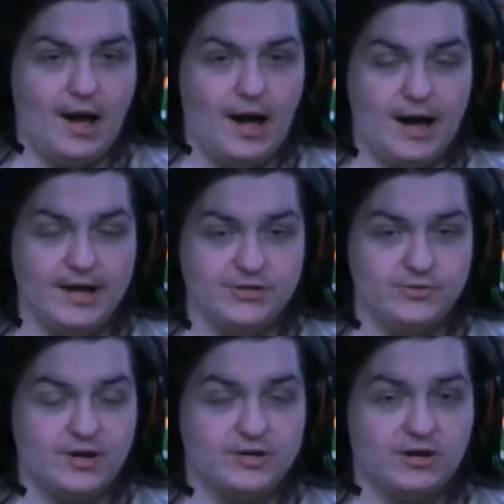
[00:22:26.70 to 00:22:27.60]
I do
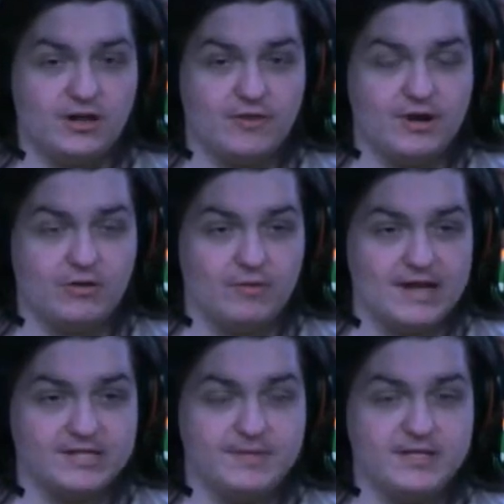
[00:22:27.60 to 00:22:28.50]
not tolerate
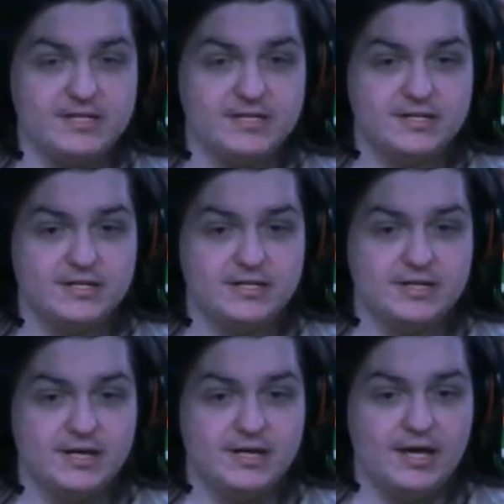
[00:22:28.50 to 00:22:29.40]
harassment
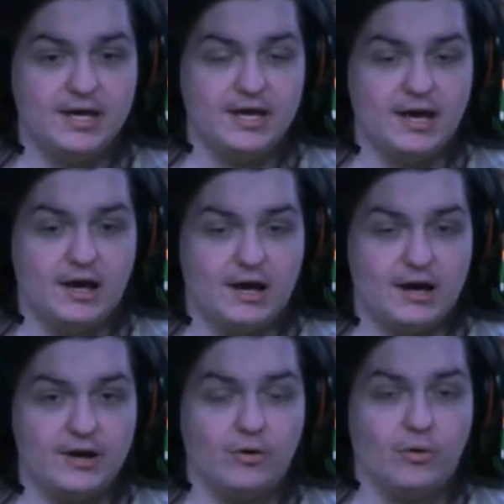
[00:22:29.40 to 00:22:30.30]

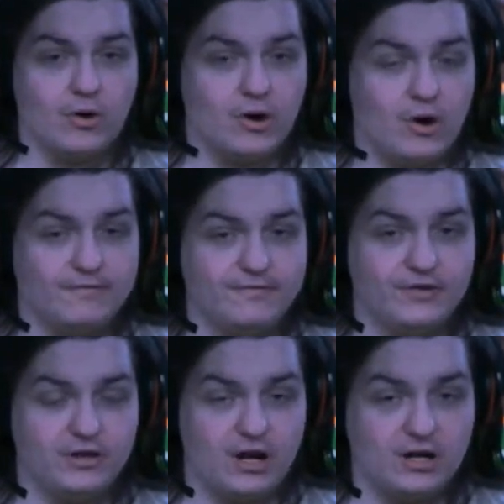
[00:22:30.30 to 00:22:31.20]
on or off the
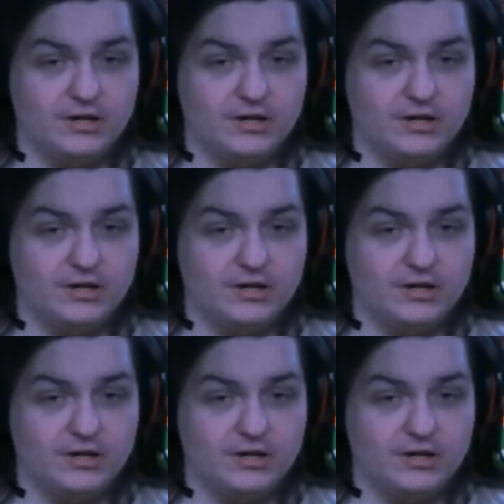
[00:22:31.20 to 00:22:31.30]
clock,